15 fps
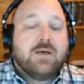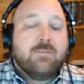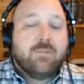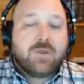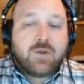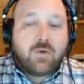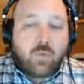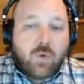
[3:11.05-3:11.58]

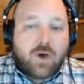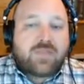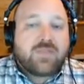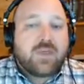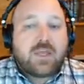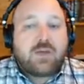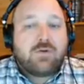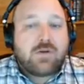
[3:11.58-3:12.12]
but the one
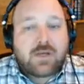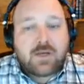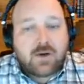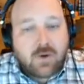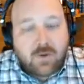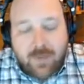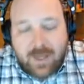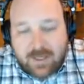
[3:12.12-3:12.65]
thing you need to
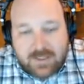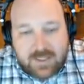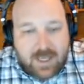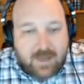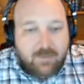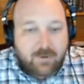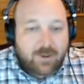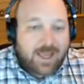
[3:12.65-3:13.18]
know about a
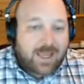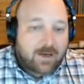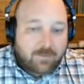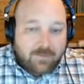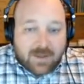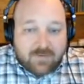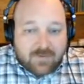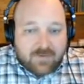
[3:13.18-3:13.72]
table and a
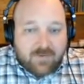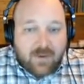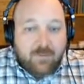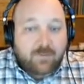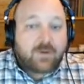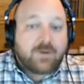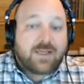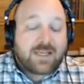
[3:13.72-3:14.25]
pivot
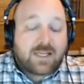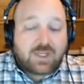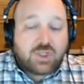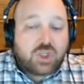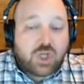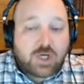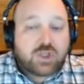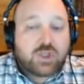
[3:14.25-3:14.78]
table in
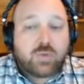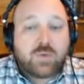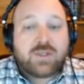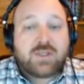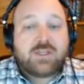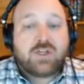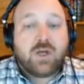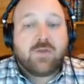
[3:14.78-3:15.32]
conjunction with
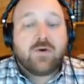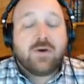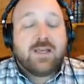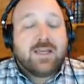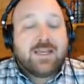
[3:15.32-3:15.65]
each other